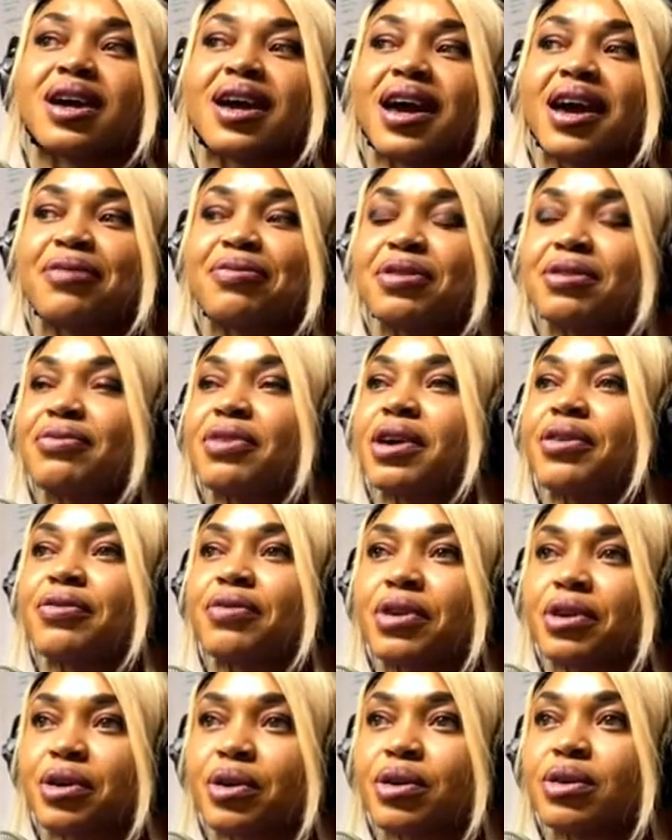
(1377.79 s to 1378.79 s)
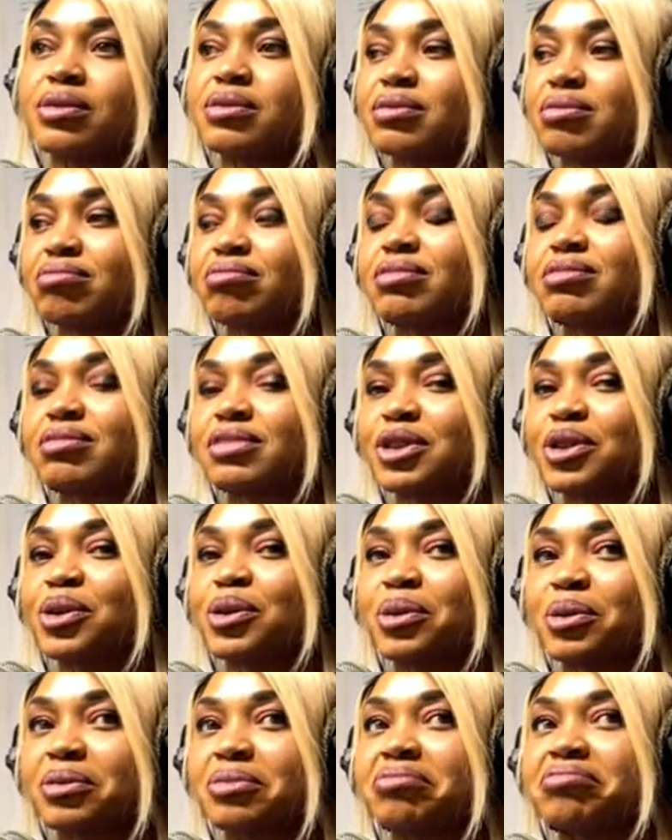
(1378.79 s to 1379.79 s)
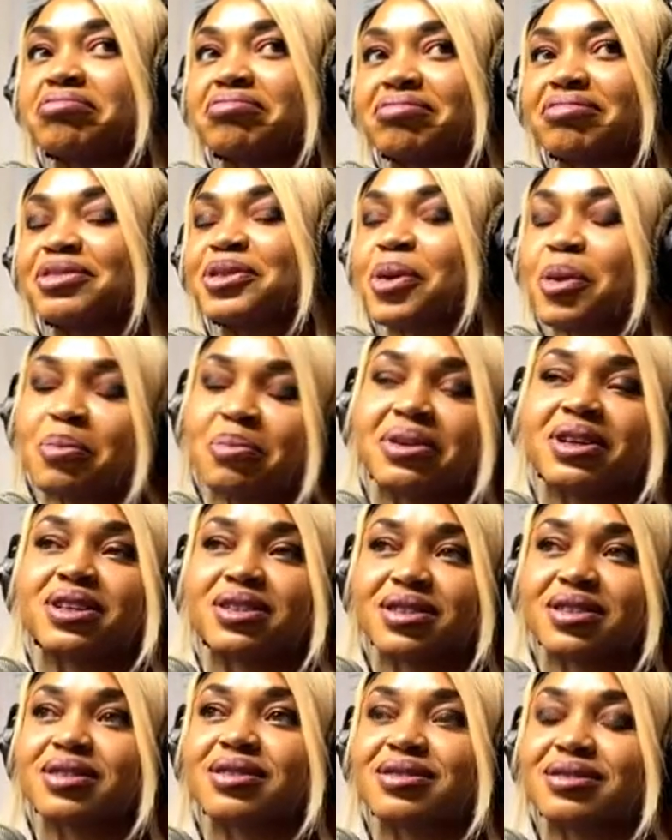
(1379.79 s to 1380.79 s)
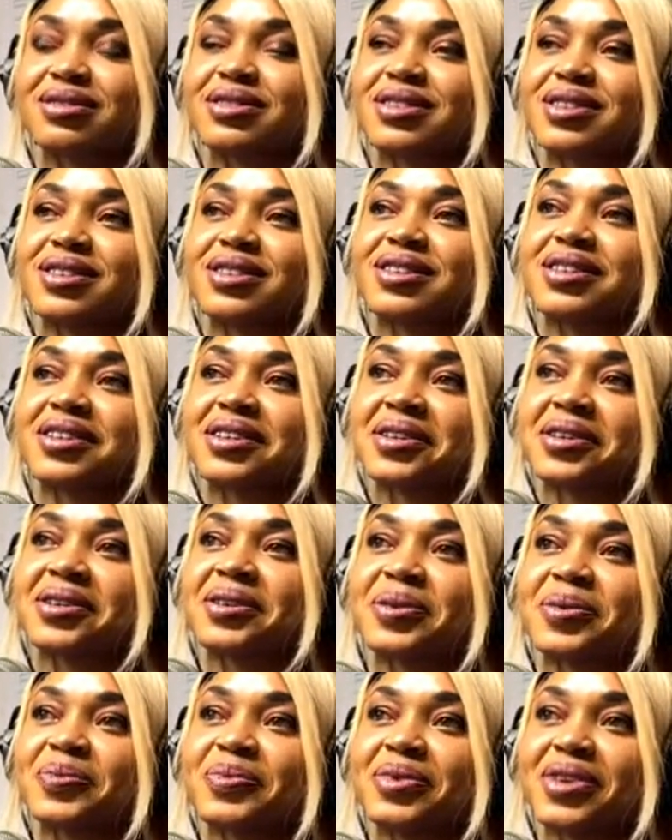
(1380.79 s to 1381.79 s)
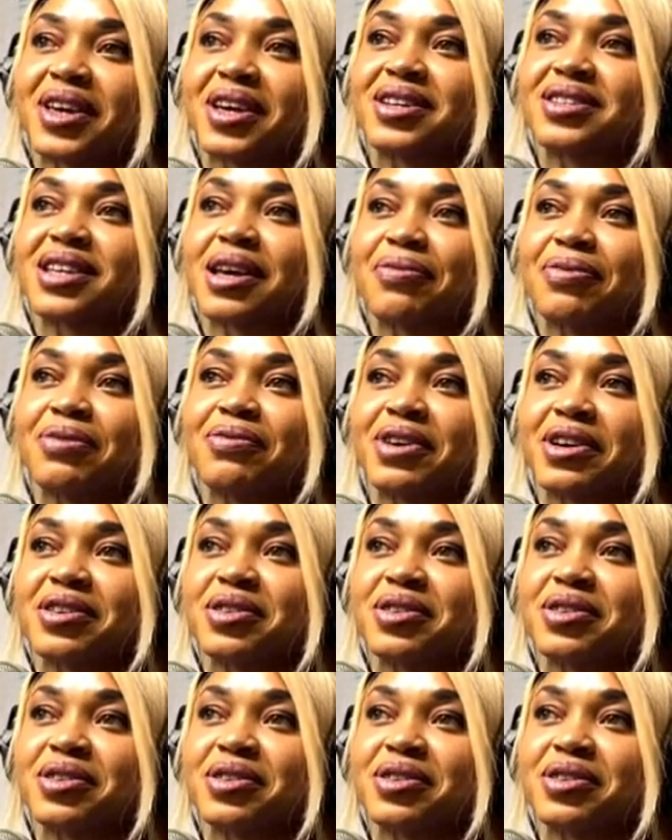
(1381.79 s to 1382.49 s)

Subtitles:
I feel very, very, complete. Yes, I feel very